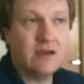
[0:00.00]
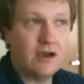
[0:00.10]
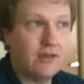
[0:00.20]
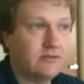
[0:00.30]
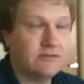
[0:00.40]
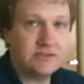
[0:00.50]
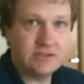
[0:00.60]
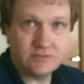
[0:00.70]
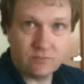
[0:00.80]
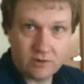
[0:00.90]
Others
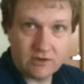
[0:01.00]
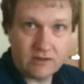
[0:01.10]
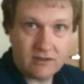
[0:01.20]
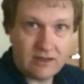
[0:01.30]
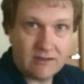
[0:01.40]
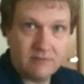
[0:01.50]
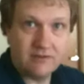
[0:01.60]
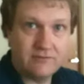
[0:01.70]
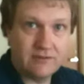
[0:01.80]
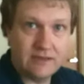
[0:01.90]
just worked
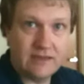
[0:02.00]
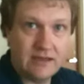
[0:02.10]
collaboratively